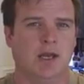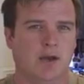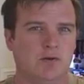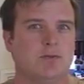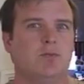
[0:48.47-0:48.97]

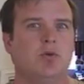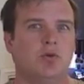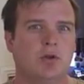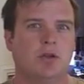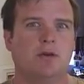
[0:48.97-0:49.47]
I was
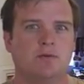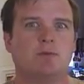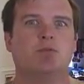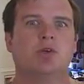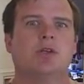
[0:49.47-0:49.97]

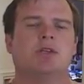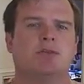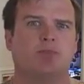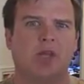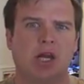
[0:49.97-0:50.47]
put on this
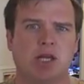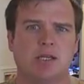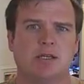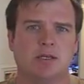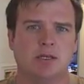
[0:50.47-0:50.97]
planet
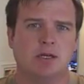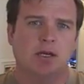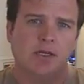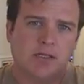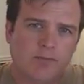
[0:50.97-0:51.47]

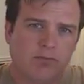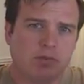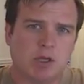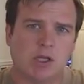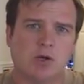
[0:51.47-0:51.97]
to
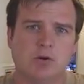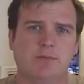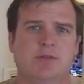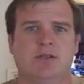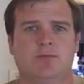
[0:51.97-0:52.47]
blow
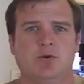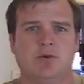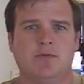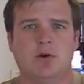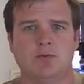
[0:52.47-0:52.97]
up the sport
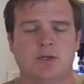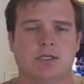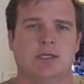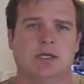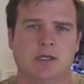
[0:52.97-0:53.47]
of arm
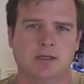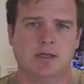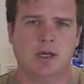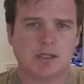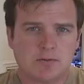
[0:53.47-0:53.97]
wrestling.
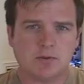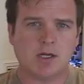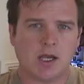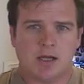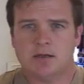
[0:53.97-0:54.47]
That's what
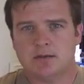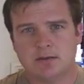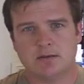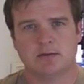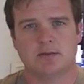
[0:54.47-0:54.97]
I
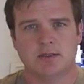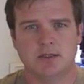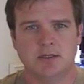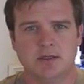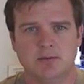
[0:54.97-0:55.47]

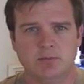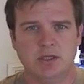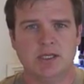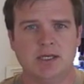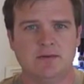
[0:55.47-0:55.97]

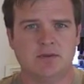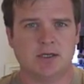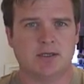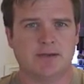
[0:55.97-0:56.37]
believed.